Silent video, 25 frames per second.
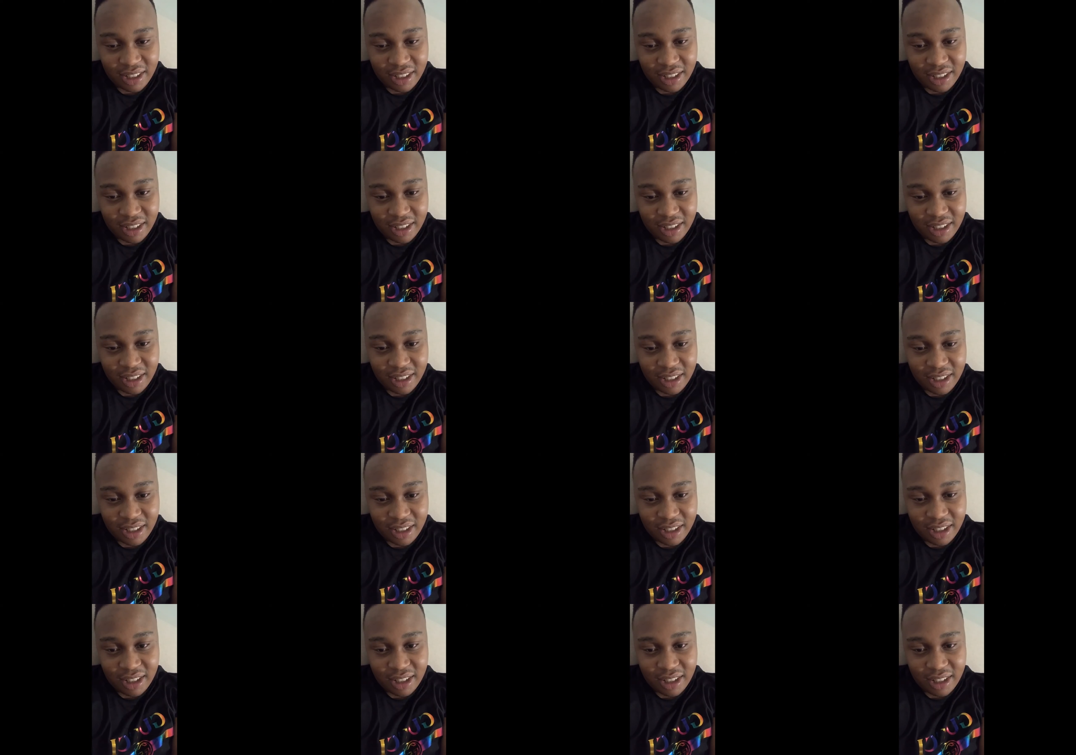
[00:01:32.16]

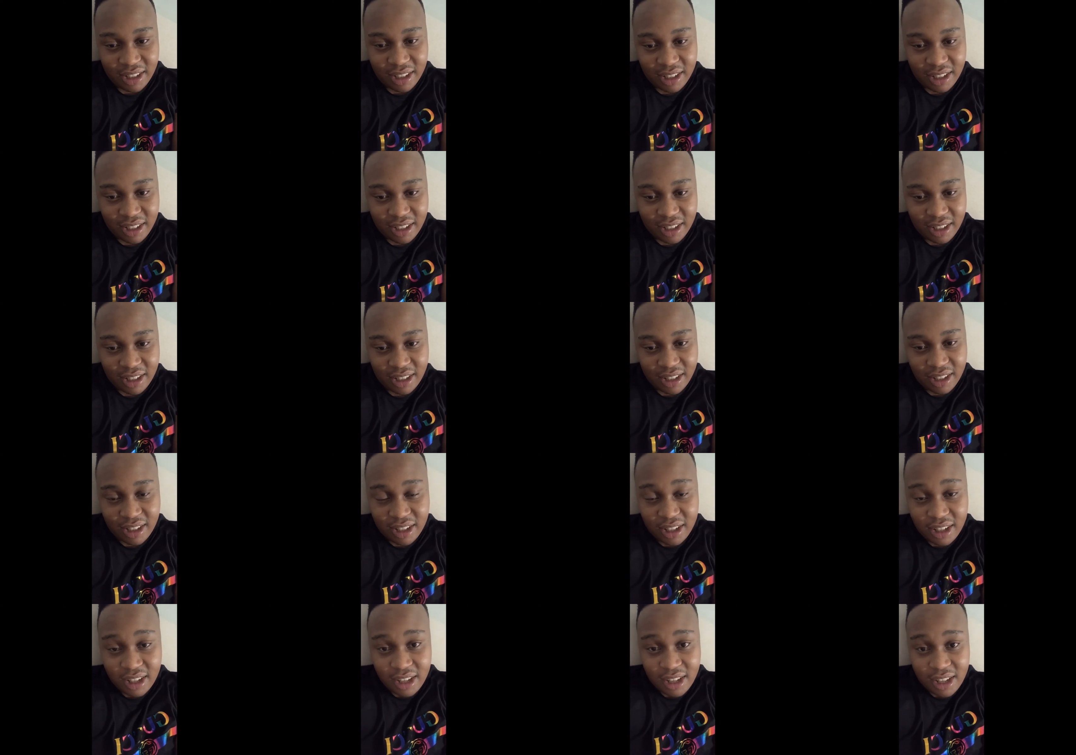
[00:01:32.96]

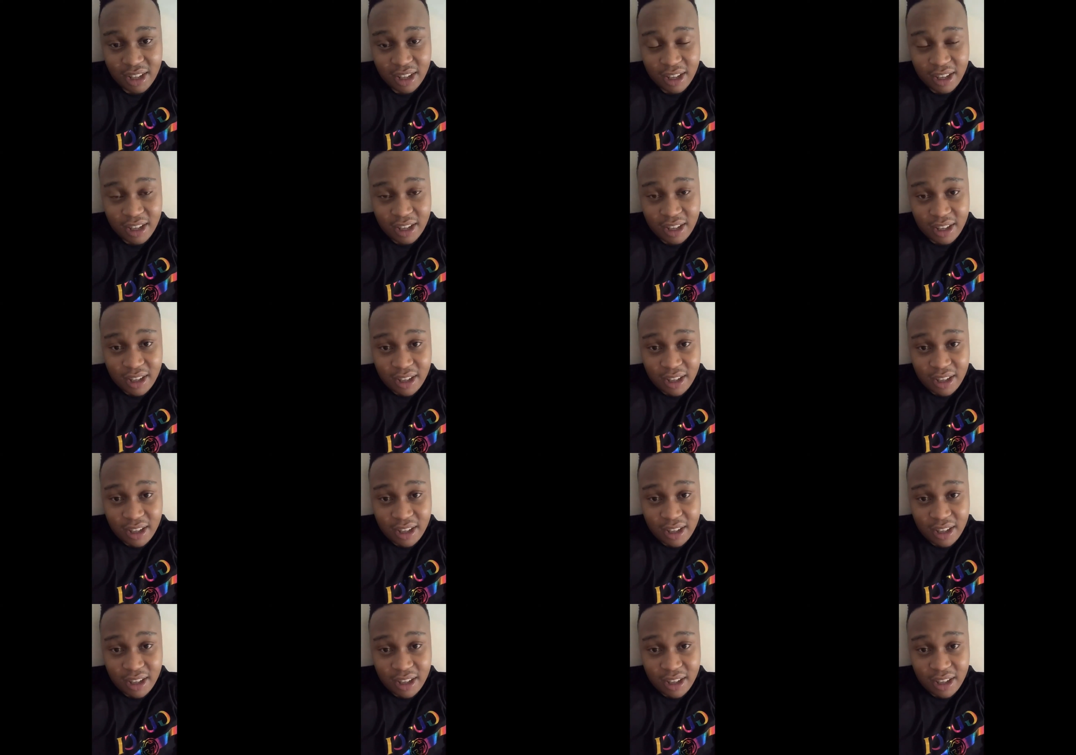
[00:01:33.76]
(silence)